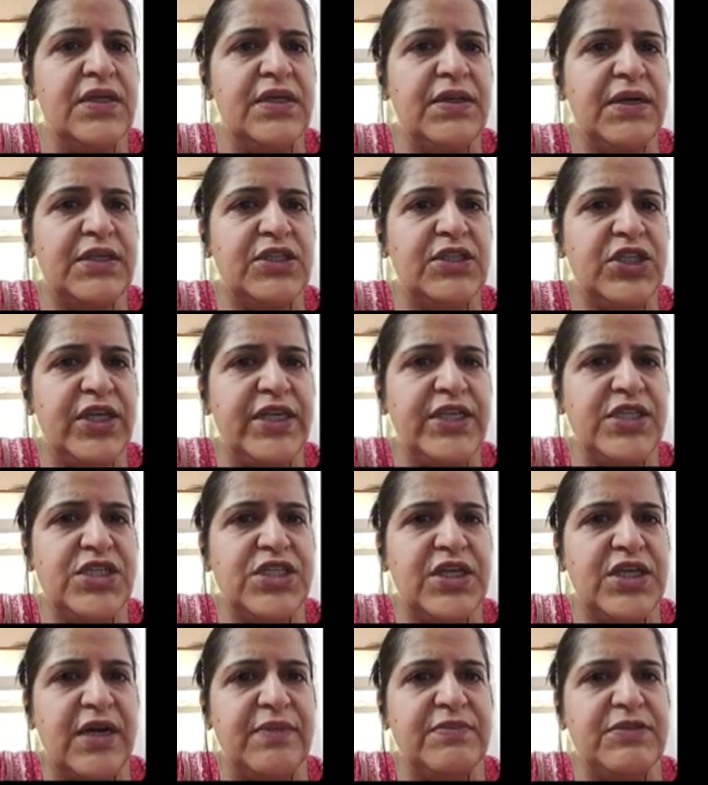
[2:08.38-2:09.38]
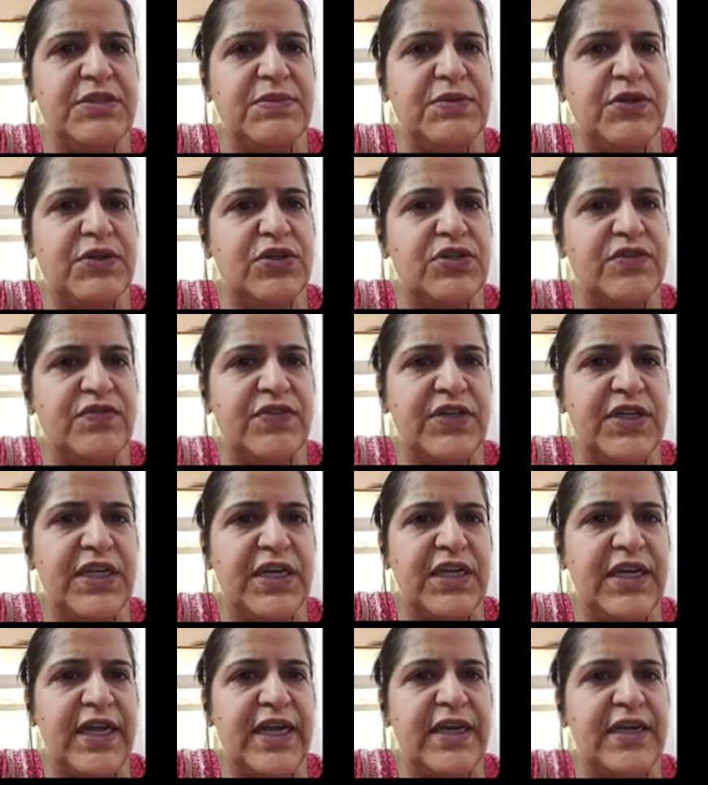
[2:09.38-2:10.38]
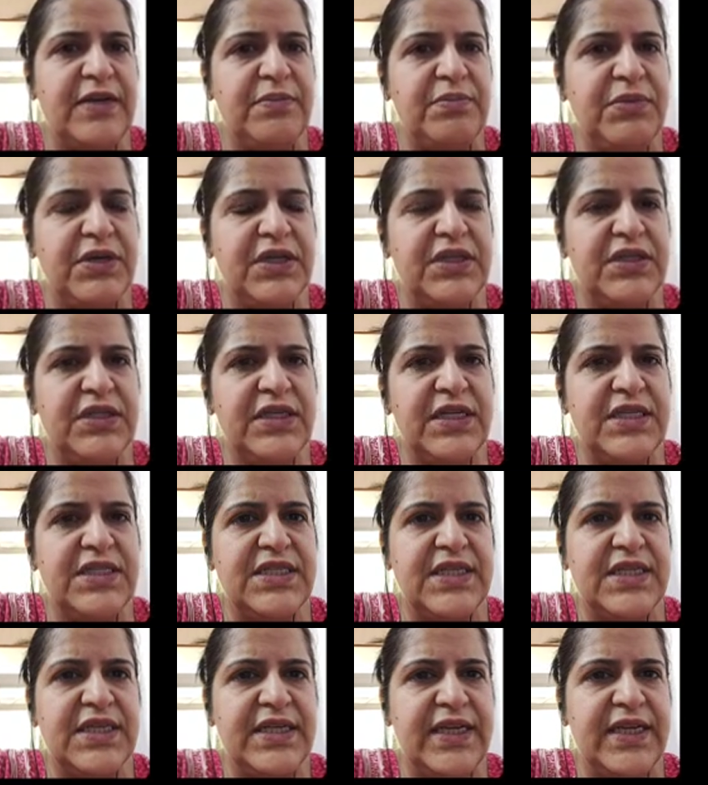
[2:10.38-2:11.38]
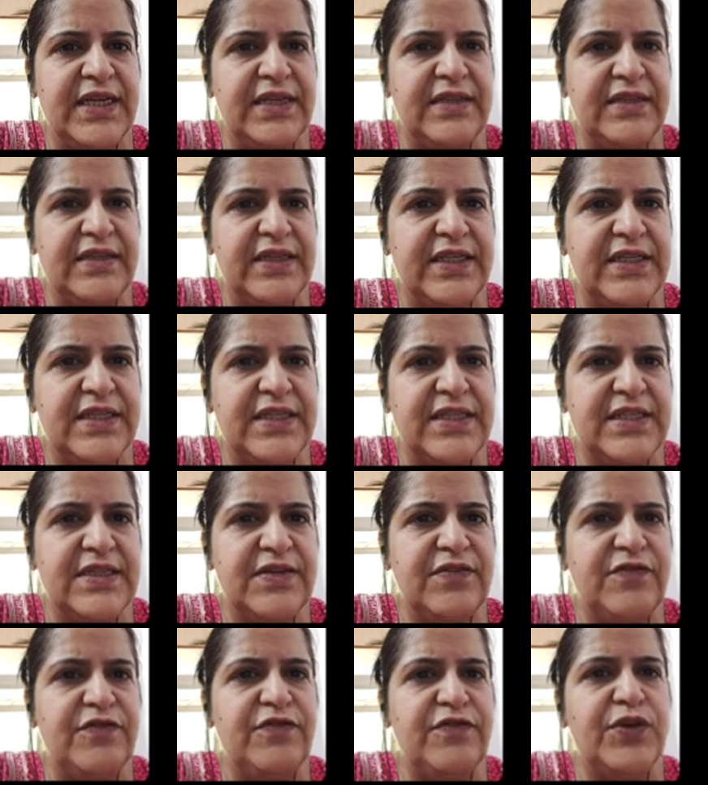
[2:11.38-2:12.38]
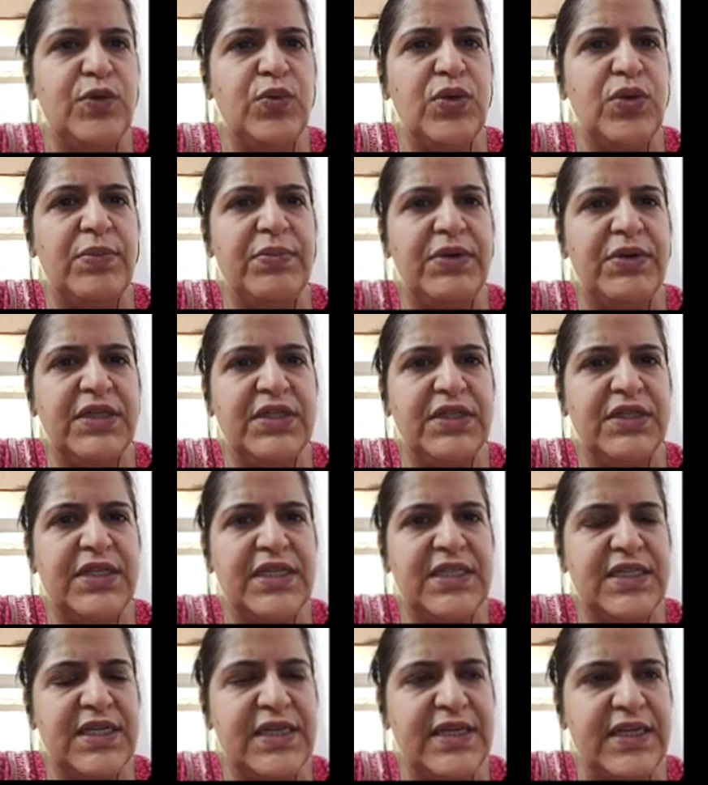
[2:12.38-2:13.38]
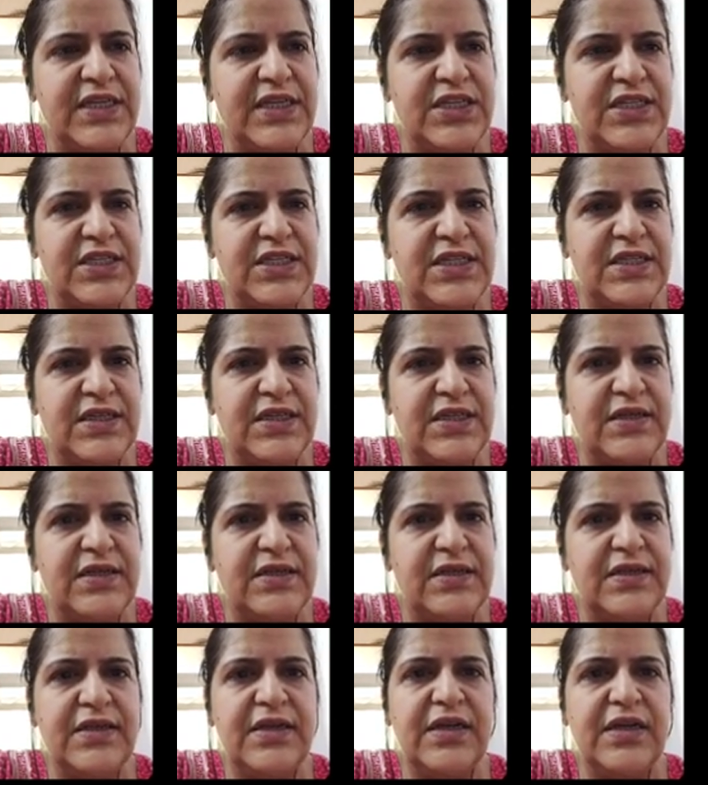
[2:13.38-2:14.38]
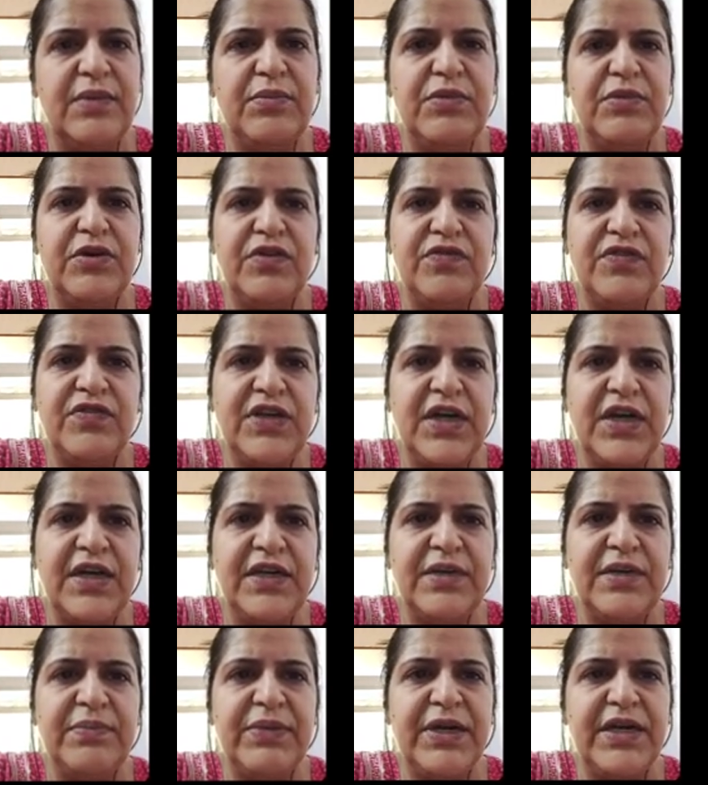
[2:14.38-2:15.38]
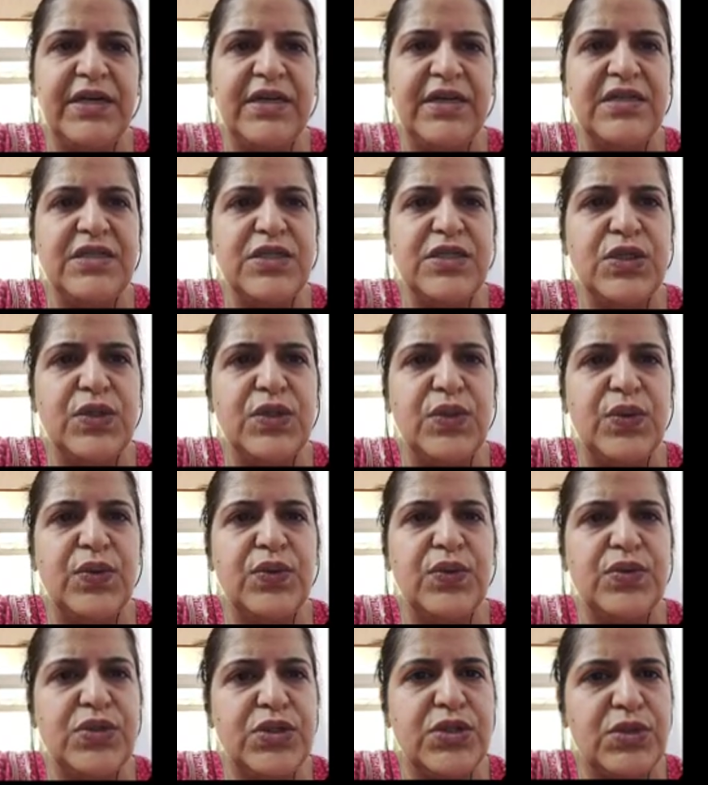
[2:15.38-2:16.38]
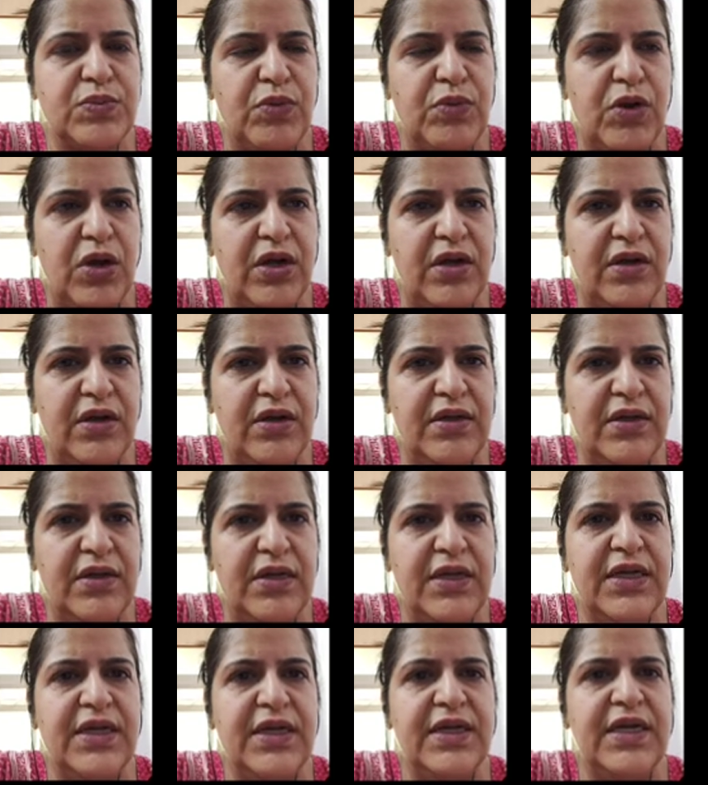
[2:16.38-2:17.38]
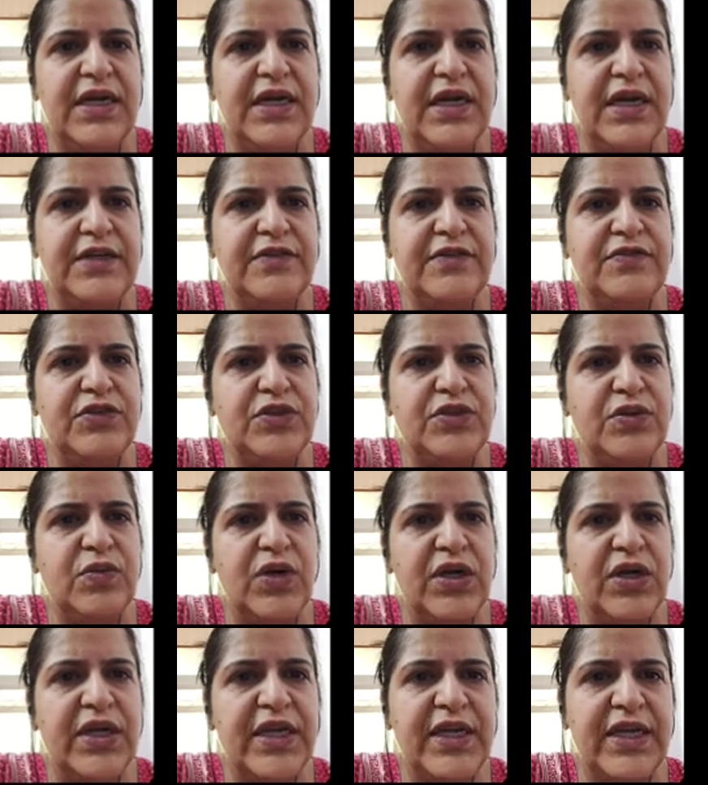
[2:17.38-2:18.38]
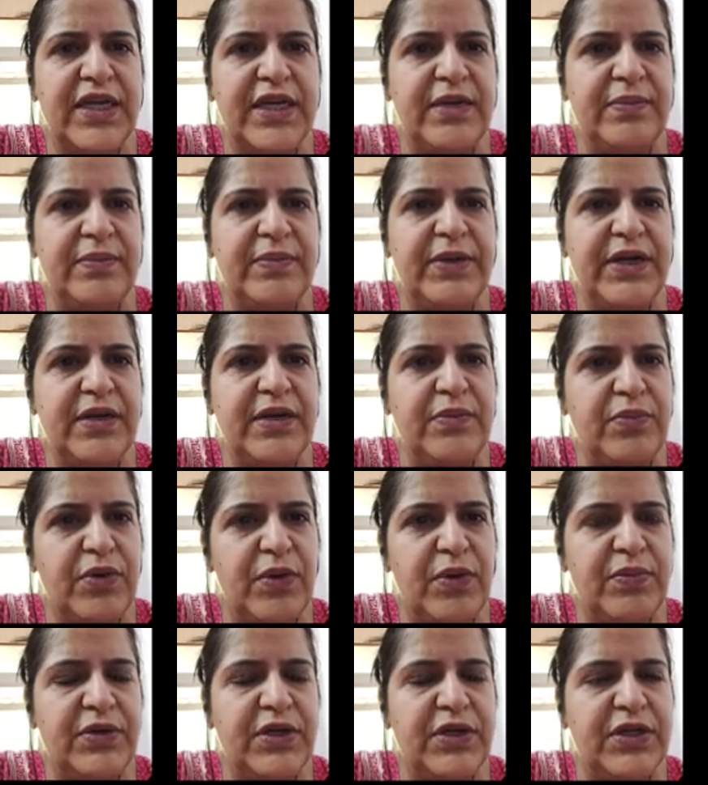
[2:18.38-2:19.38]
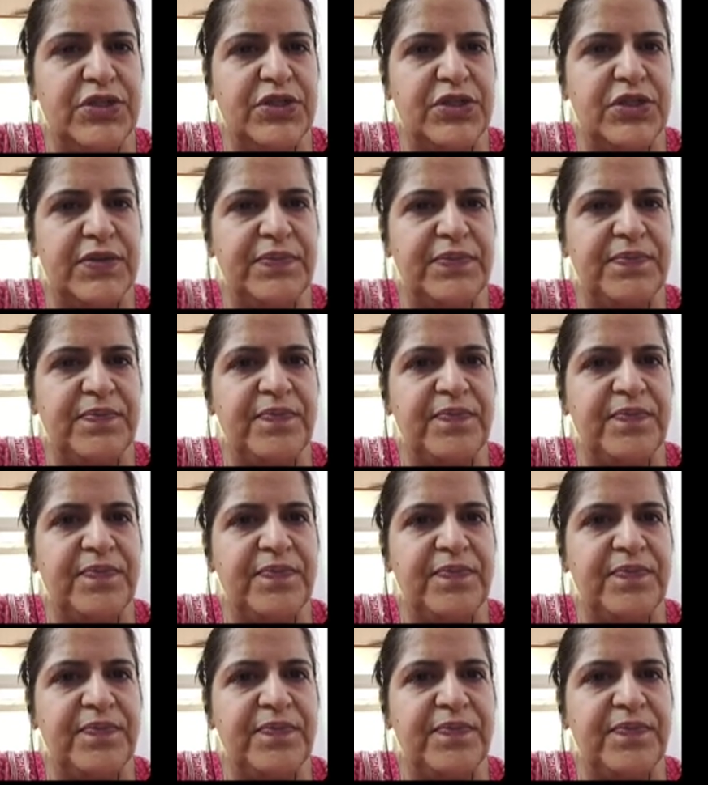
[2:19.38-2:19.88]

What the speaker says: The change comes because of a decline in birth rates and death rates. Fewer birth rates are registered. The number of young dependents grows smaller relative to the working independent population.